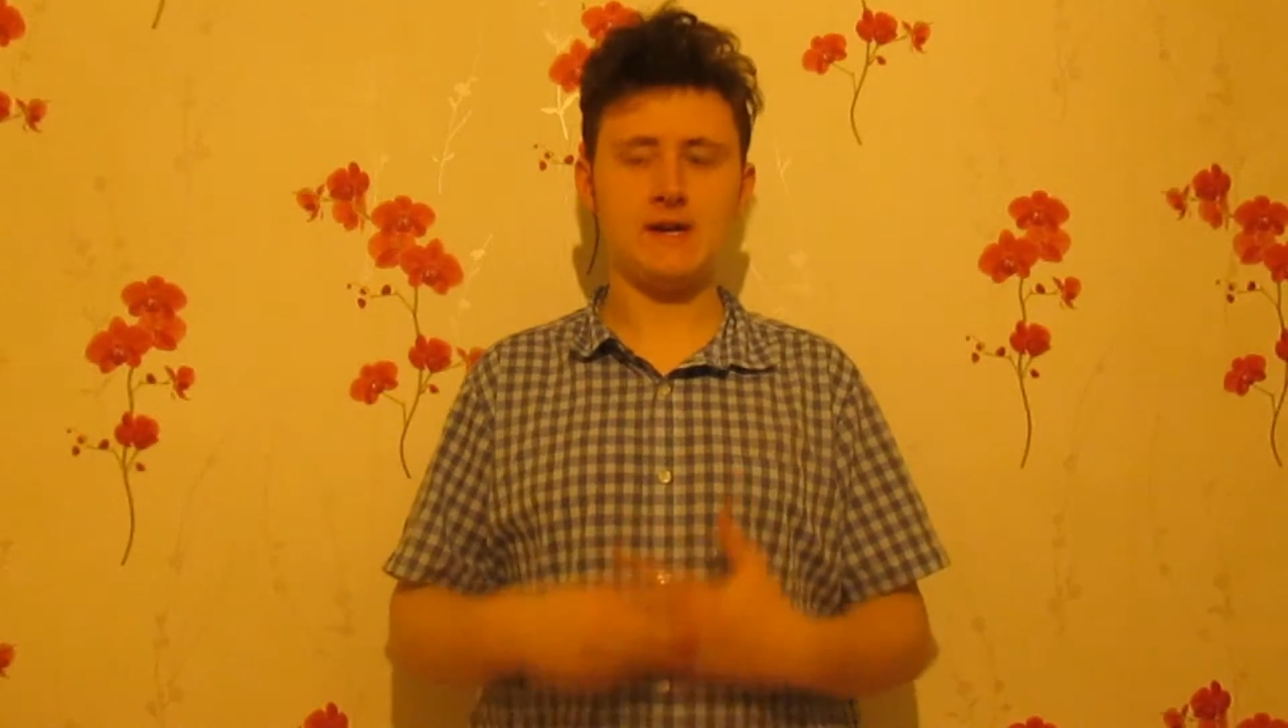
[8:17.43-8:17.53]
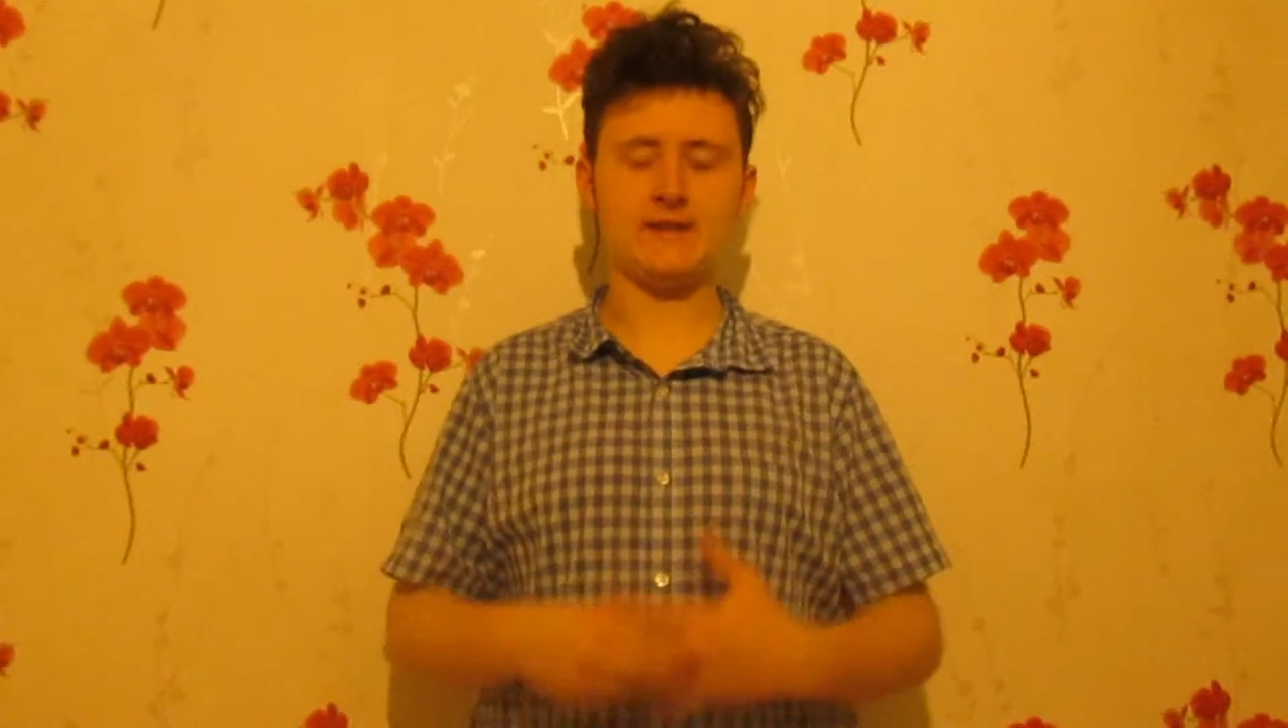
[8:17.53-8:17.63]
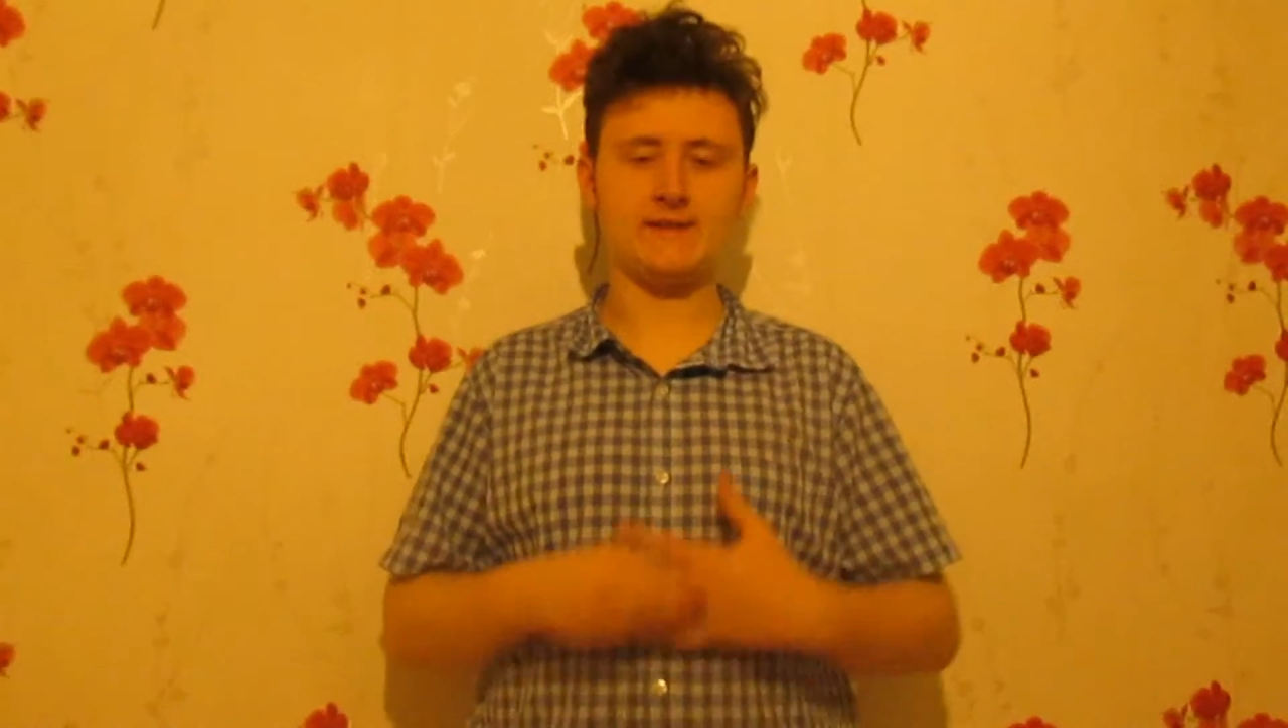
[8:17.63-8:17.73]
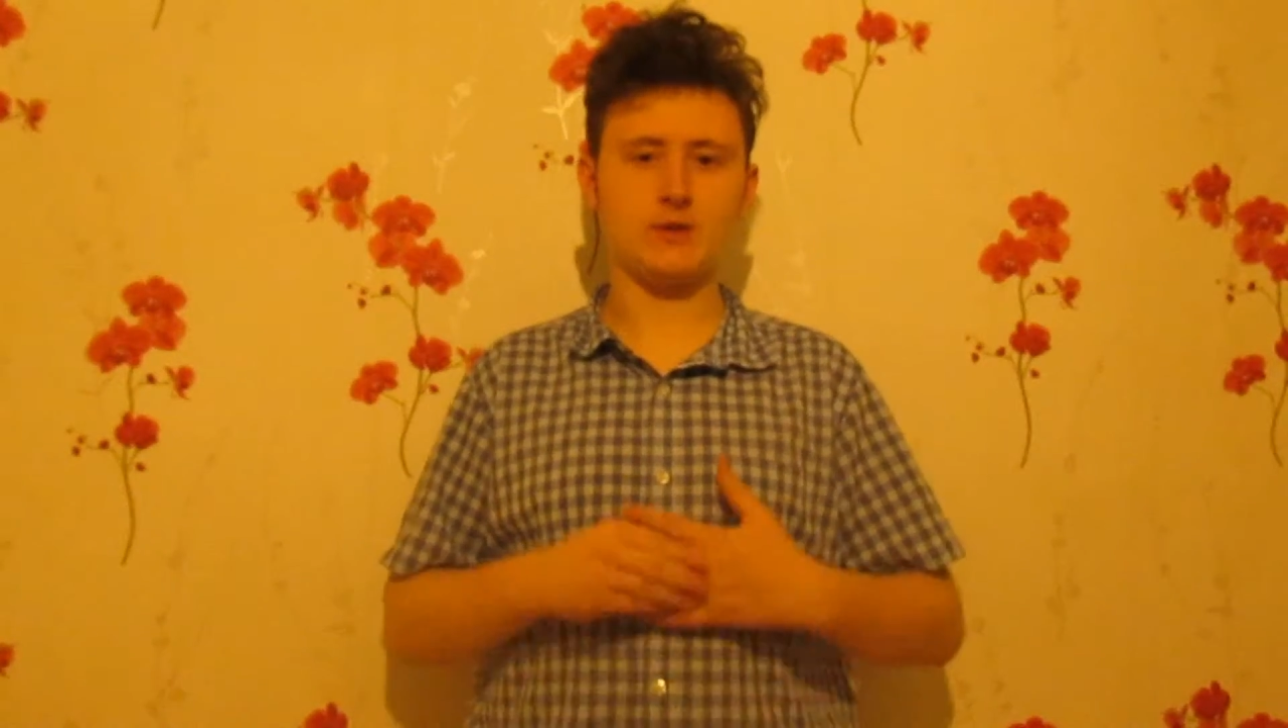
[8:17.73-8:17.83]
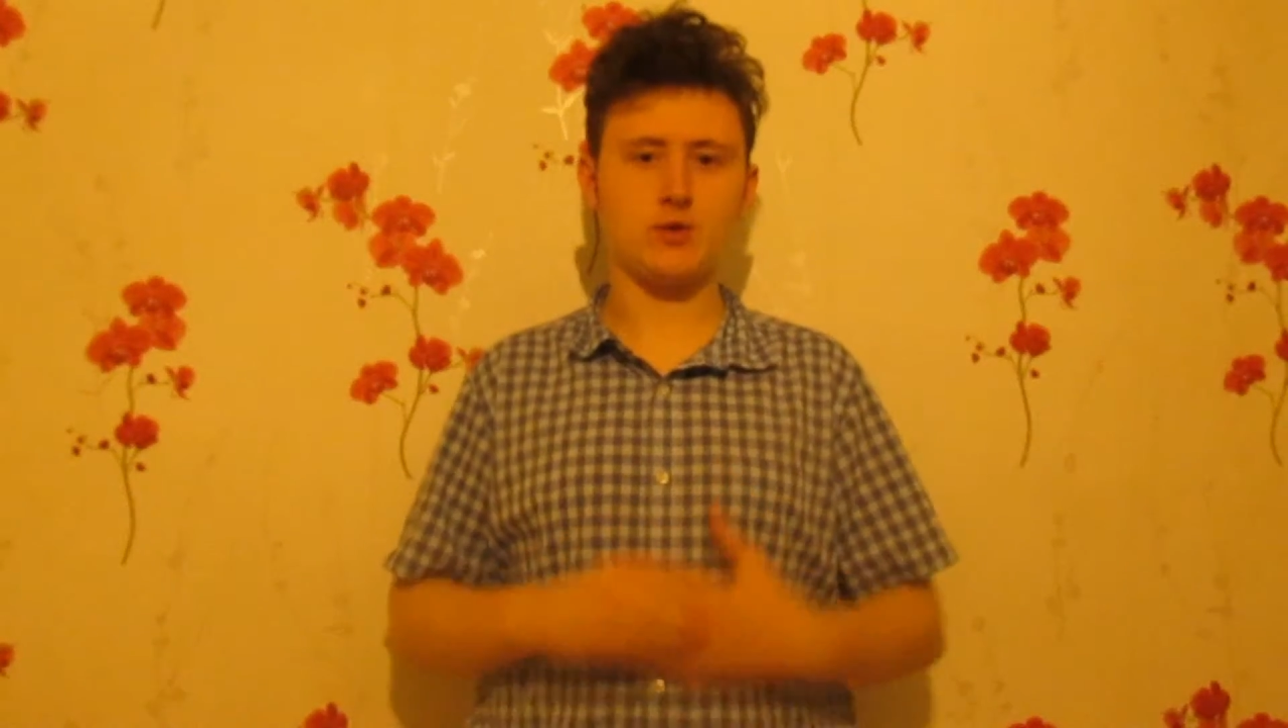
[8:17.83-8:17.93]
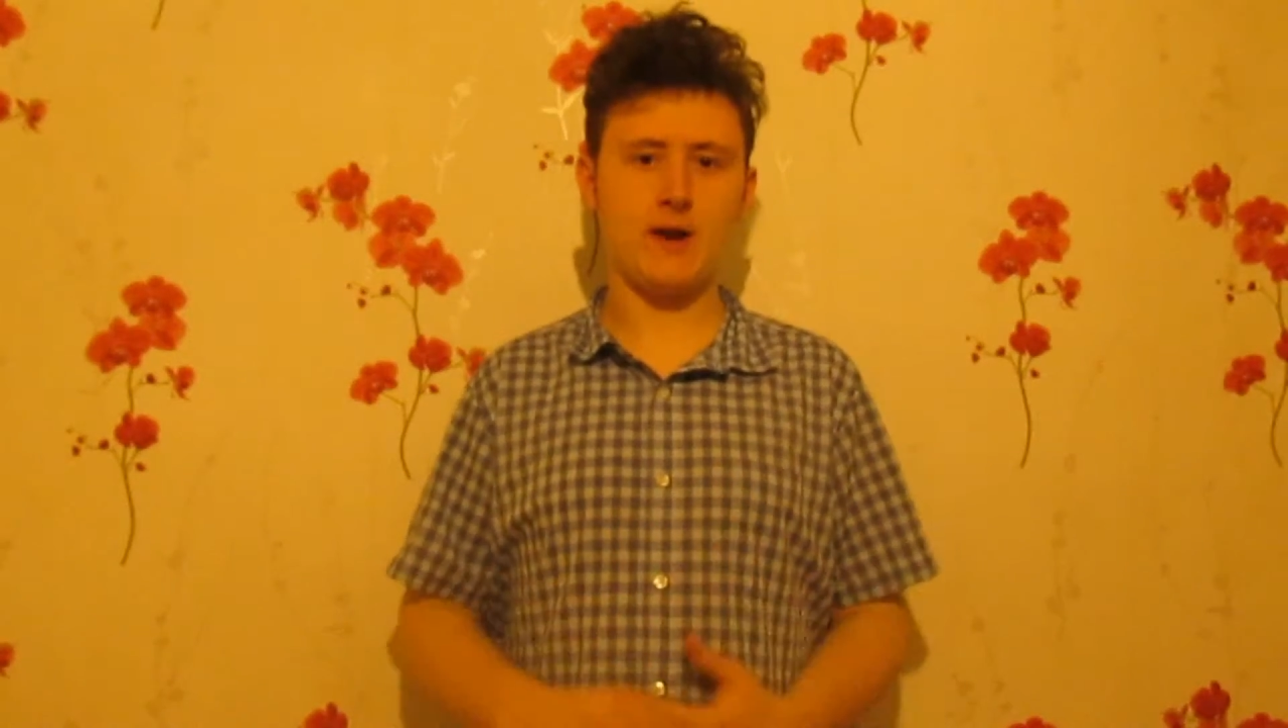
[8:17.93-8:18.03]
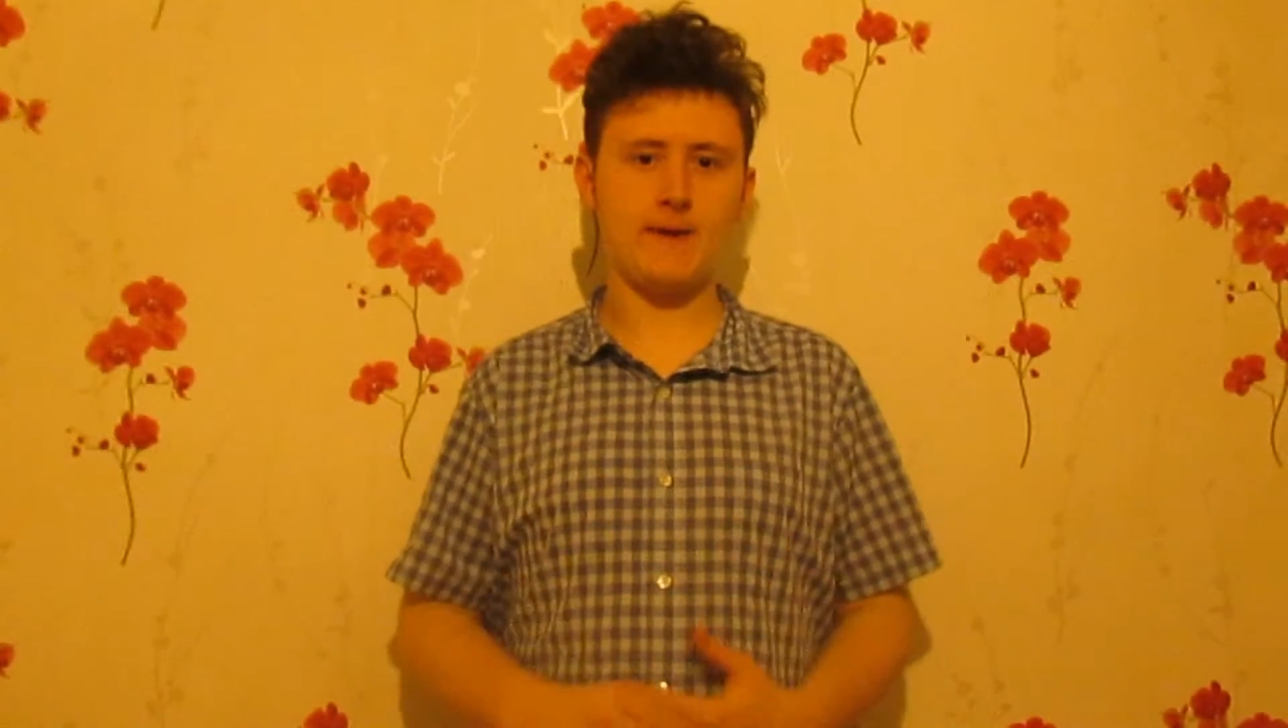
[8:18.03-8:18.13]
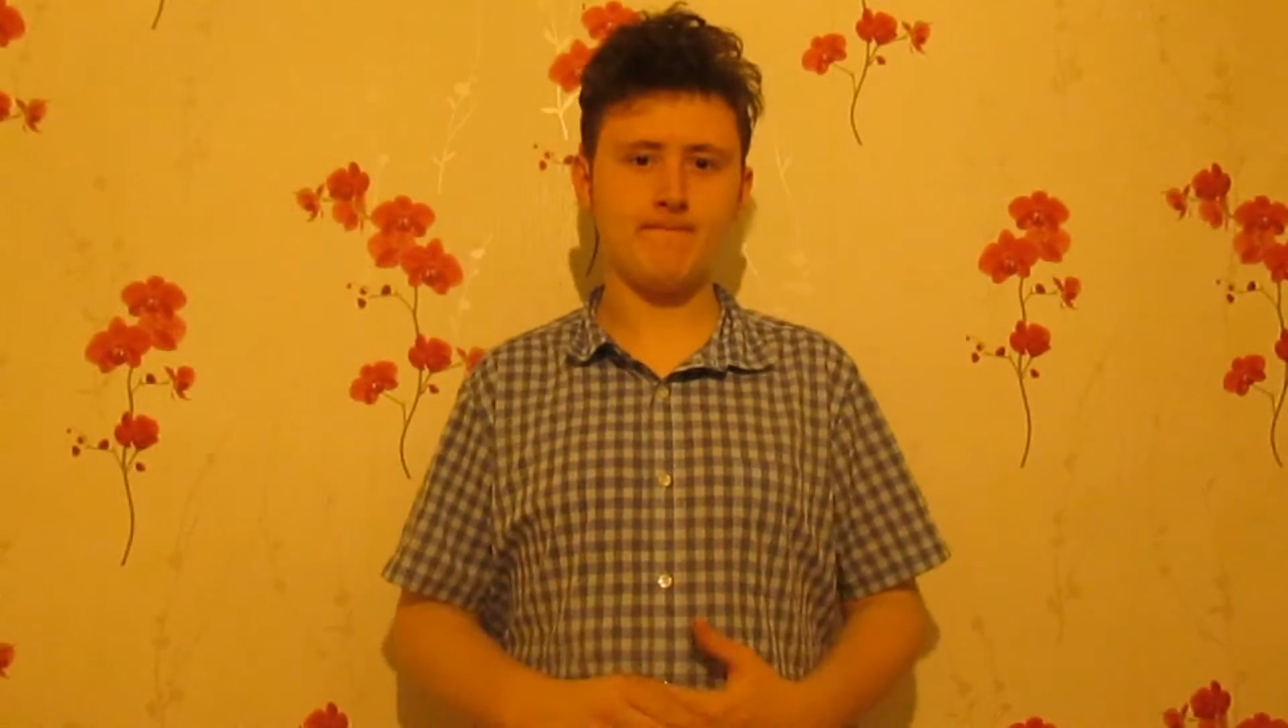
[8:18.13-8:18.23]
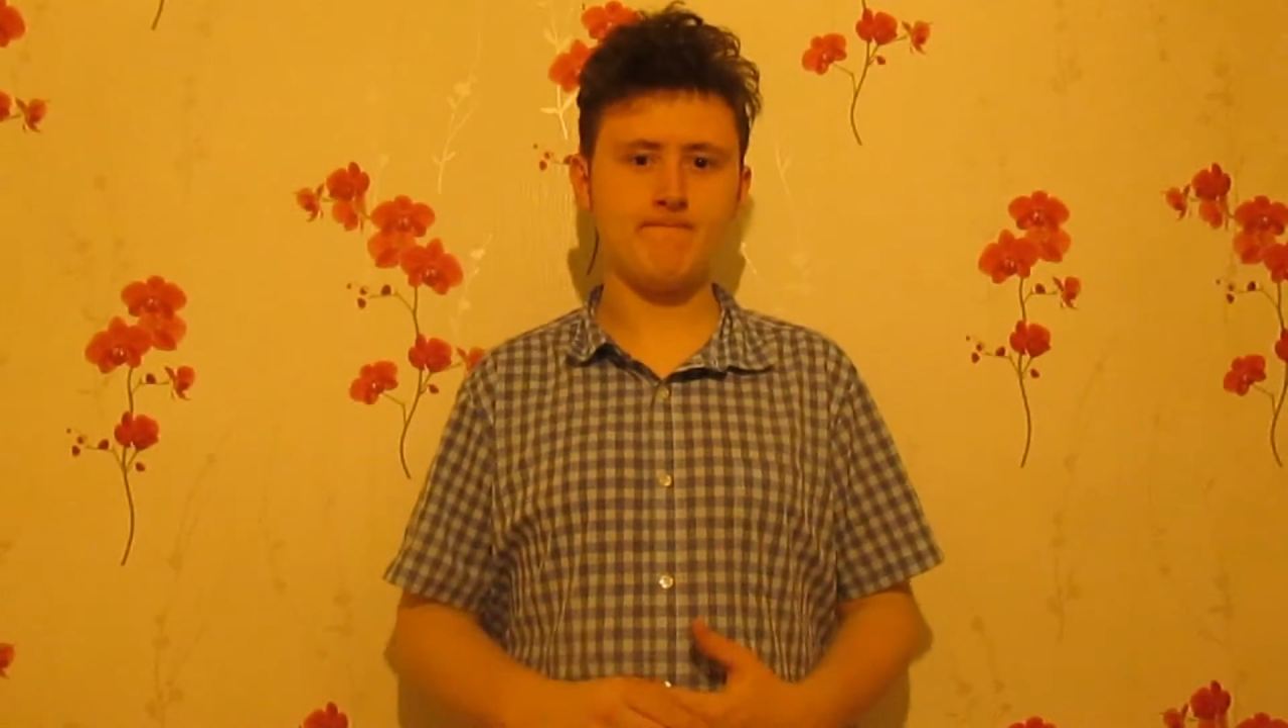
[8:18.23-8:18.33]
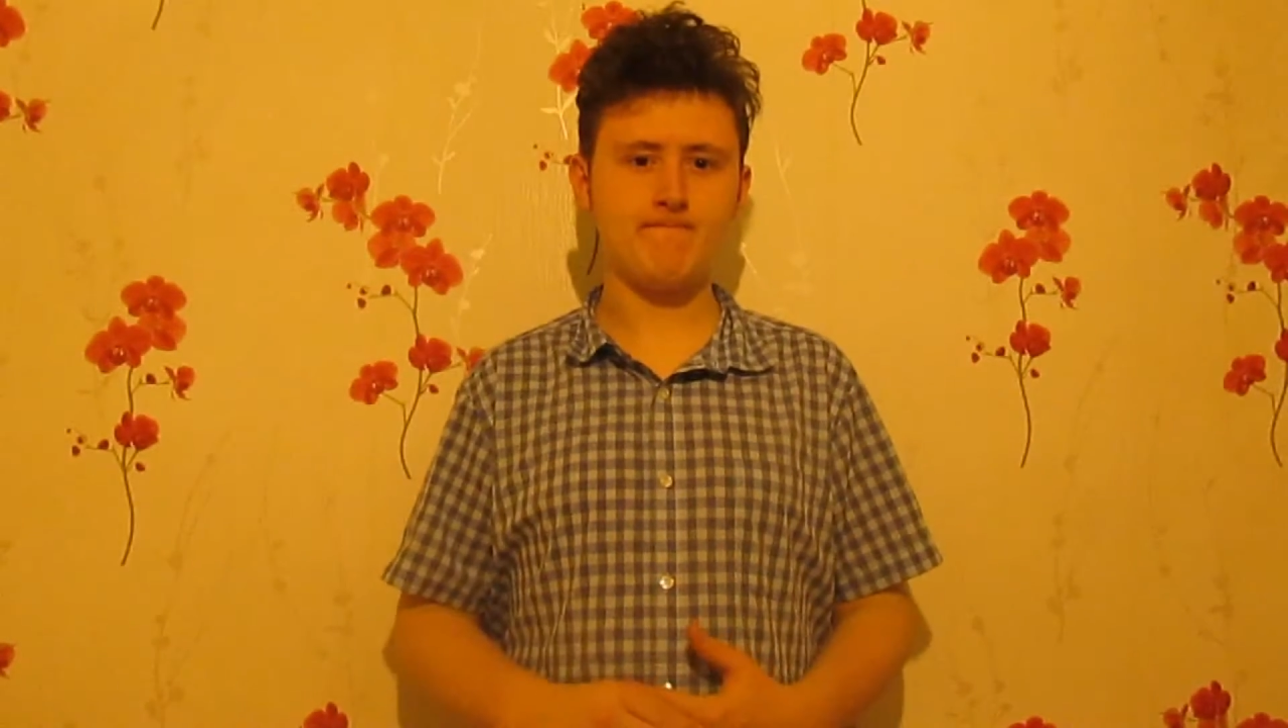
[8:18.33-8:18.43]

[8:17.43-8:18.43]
It's a crime.